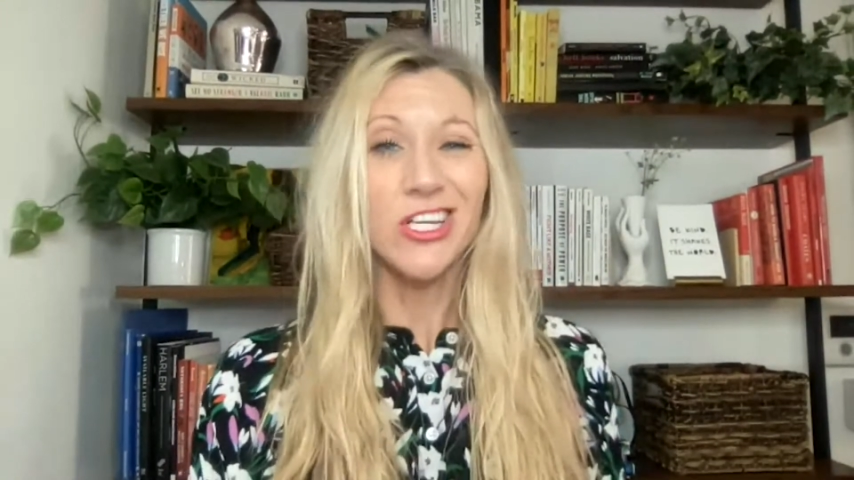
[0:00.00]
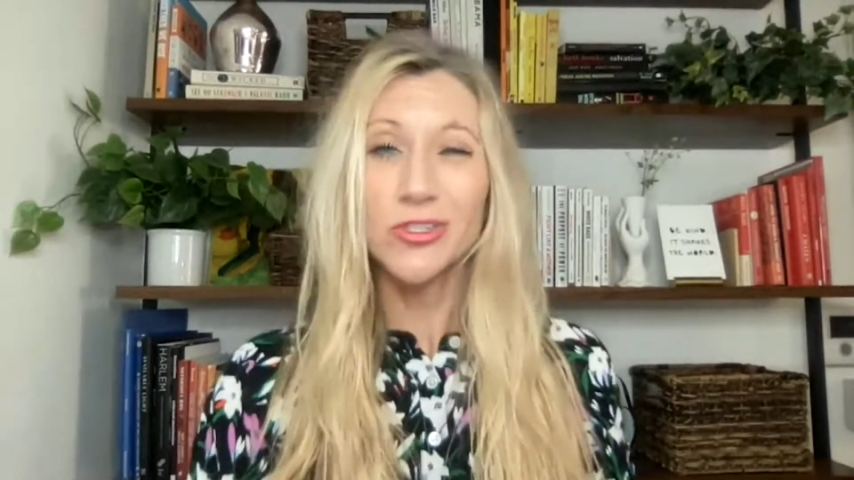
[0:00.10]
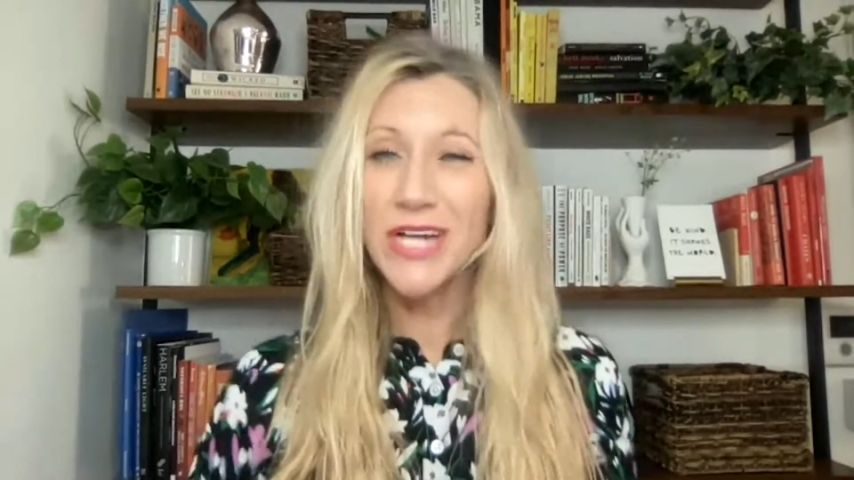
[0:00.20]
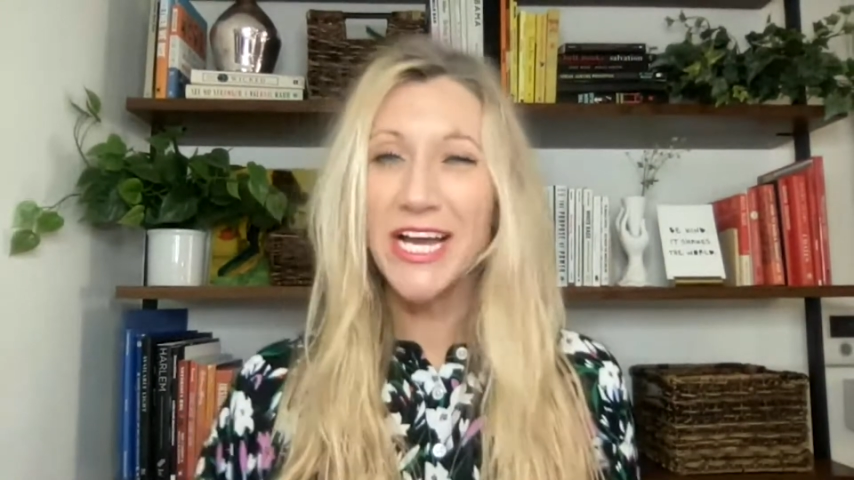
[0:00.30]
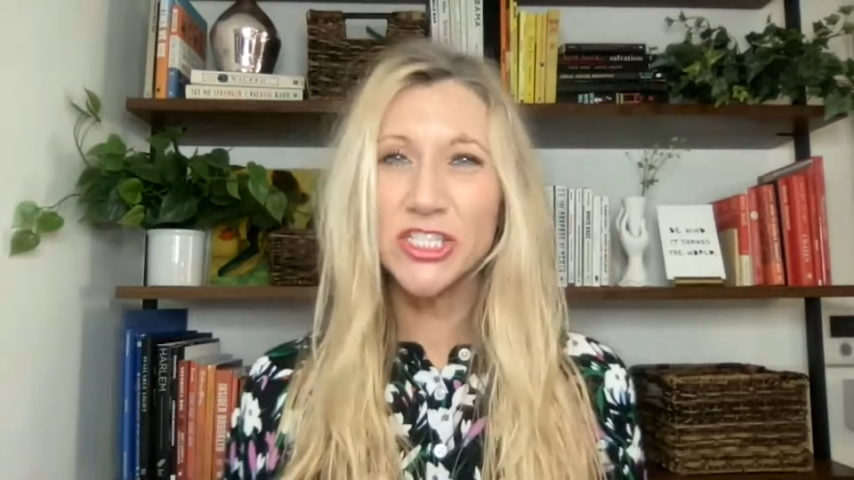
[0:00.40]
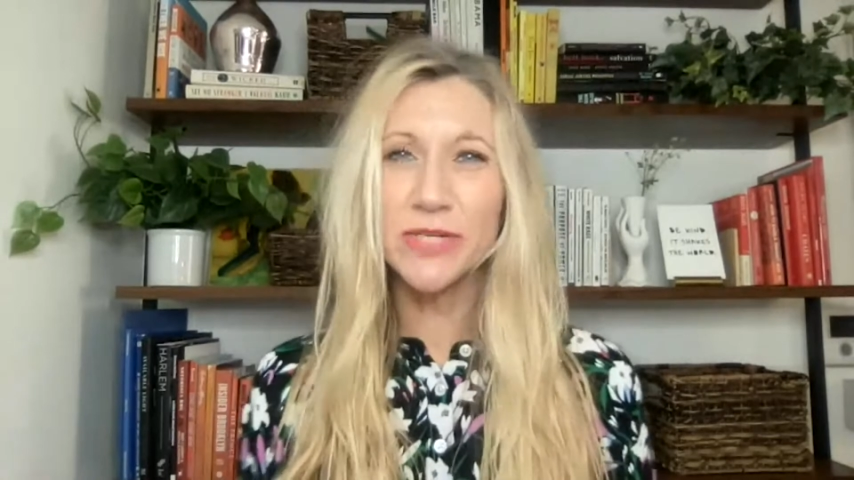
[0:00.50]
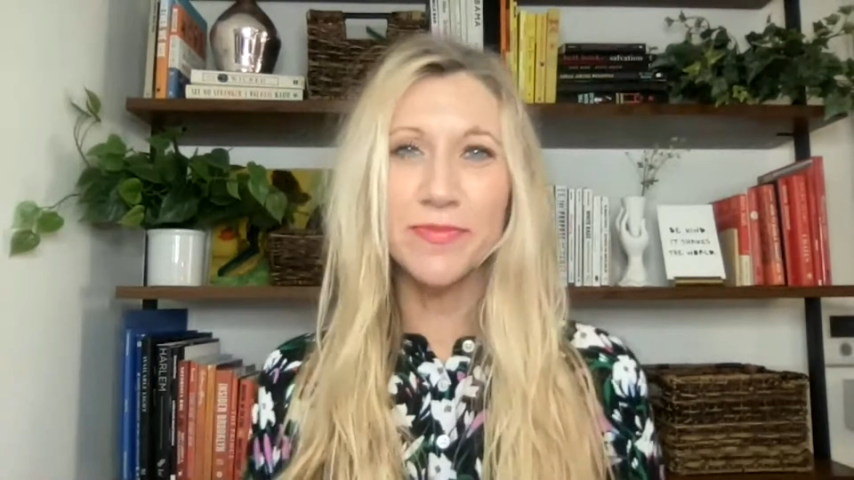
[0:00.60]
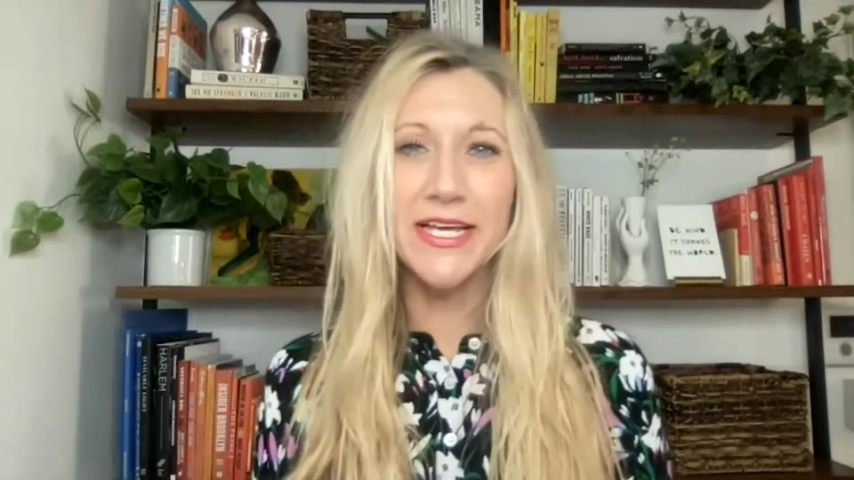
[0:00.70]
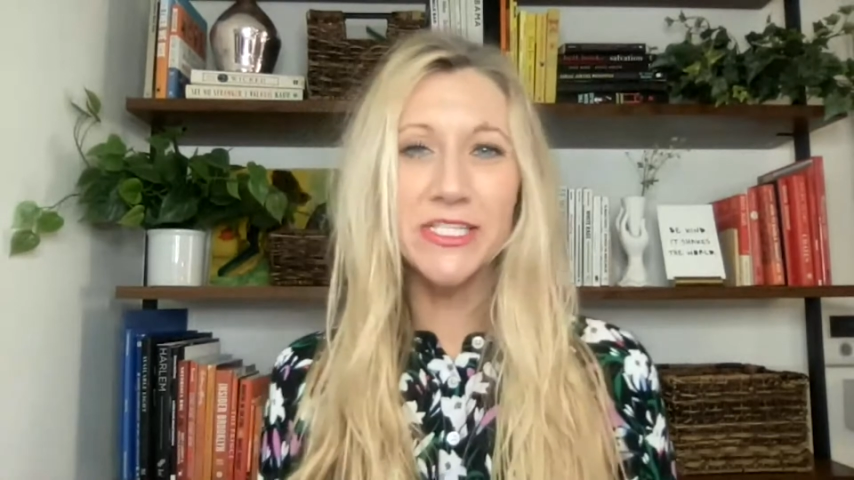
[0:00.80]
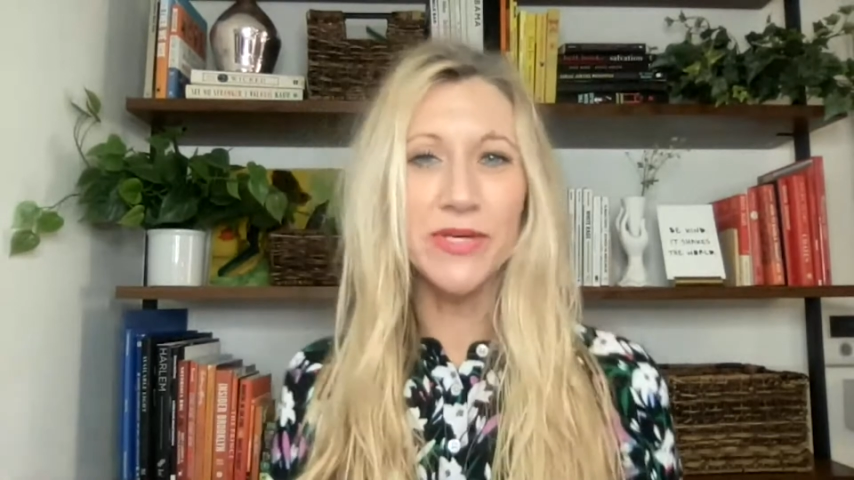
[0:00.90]
So it actually
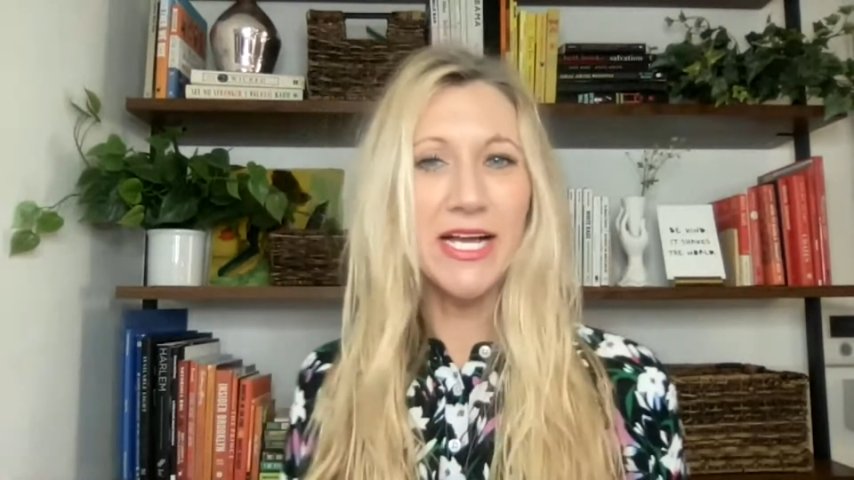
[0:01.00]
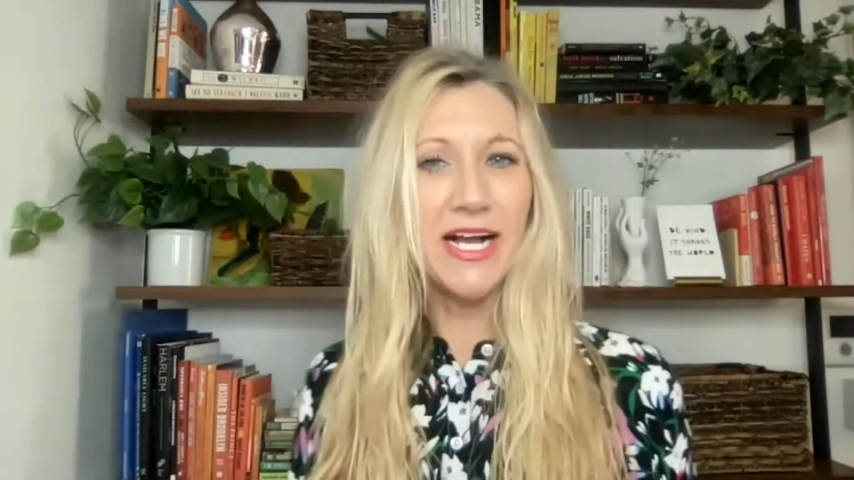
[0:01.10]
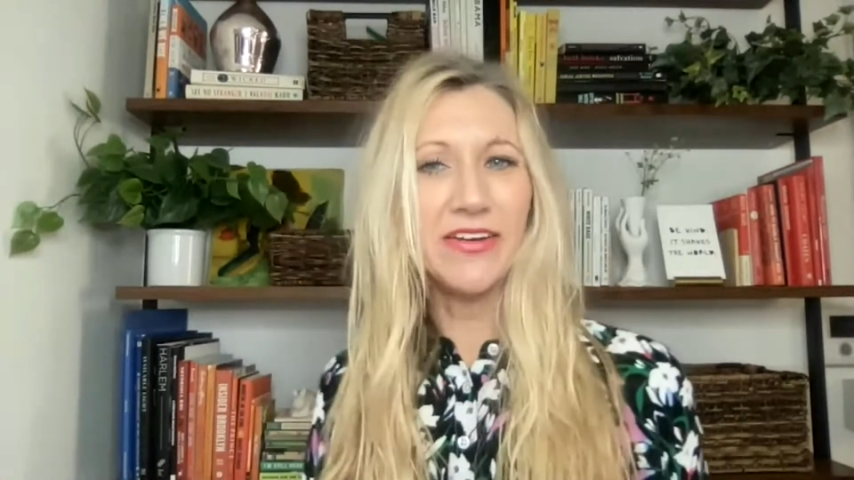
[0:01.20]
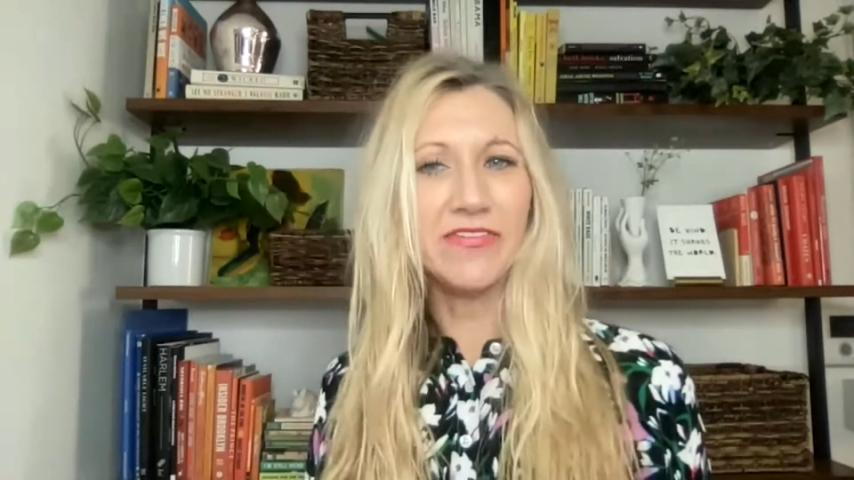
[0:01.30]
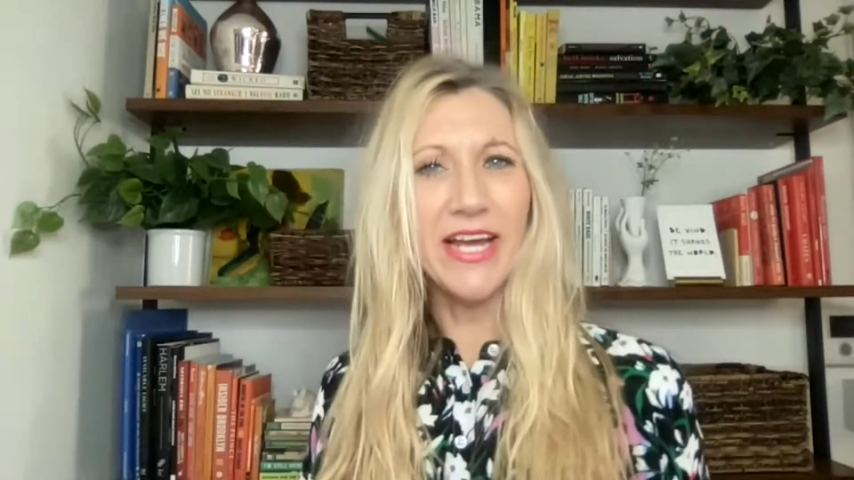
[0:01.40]
makes me kind of